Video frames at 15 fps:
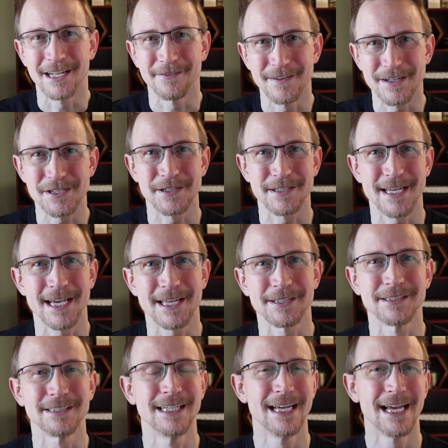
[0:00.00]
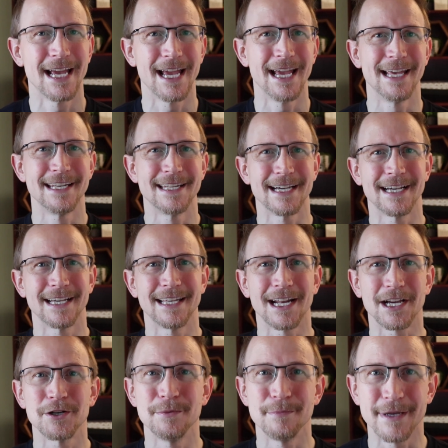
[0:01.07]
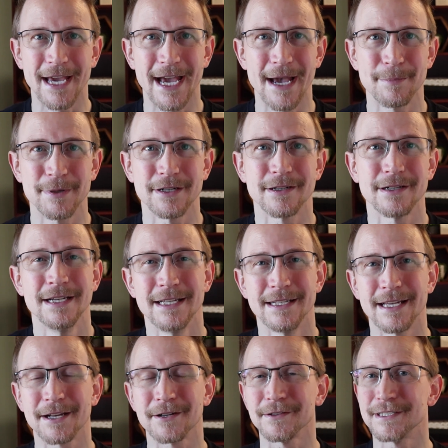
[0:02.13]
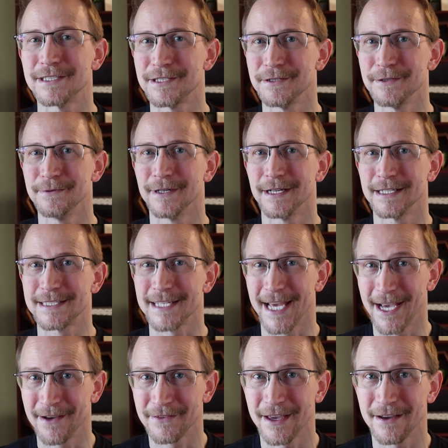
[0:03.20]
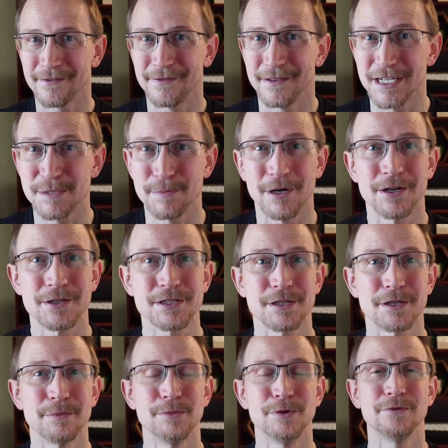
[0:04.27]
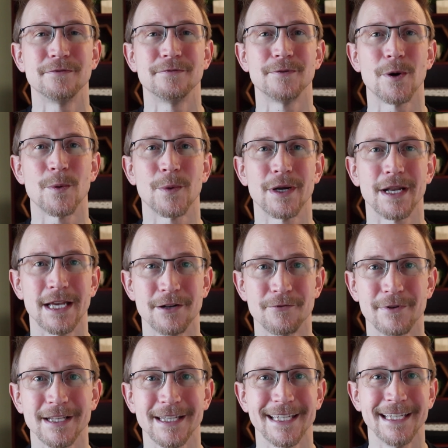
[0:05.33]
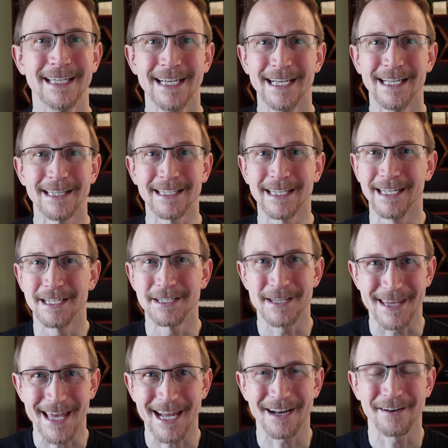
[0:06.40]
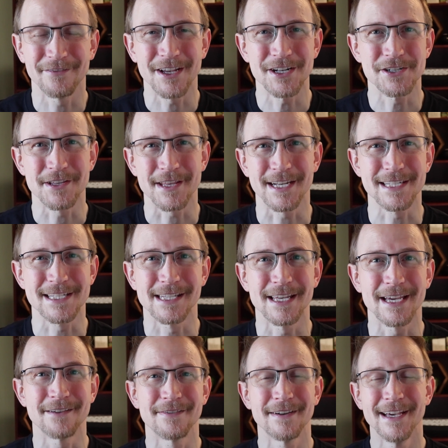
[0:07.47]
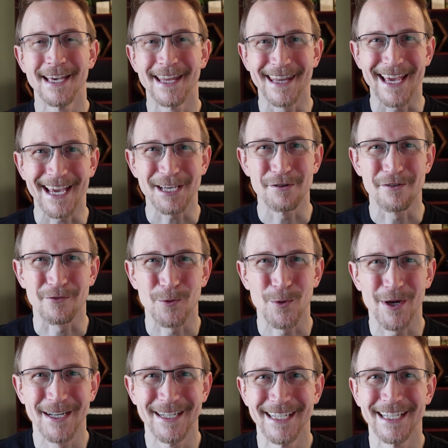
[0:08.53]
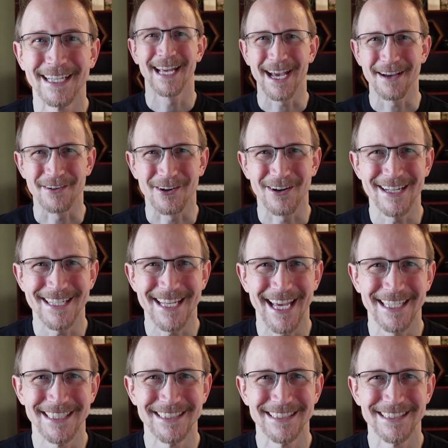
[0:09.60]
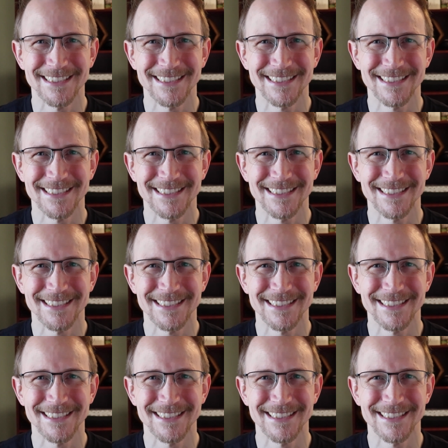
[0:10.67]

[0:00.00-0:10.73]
an official title. And, uh, and I couldn't be happier not only to, uh, to have that finished, but also to move forward and really lean into that adventure that is life. Thank you, everyone. Have a great day.